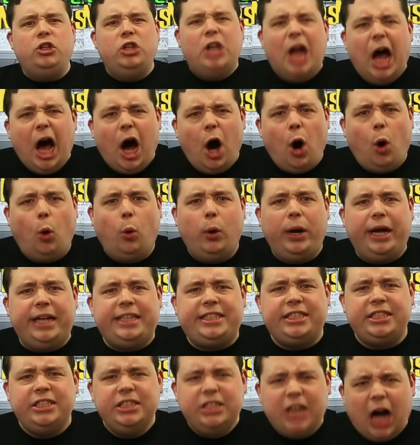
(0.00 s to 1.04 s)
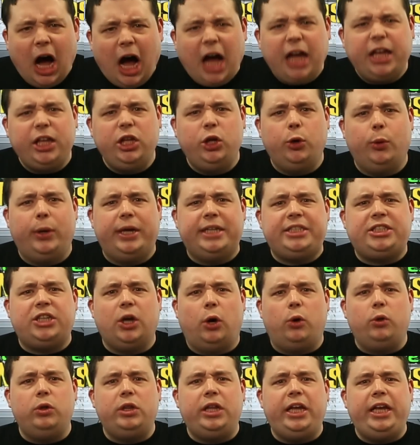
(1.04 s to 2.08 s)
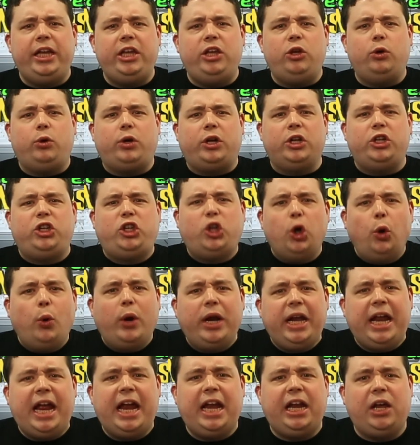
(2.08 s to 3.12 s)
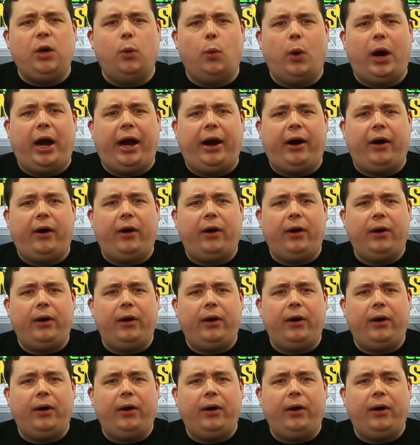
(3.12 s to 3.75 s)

No! It's not US only! You can do it anywhere!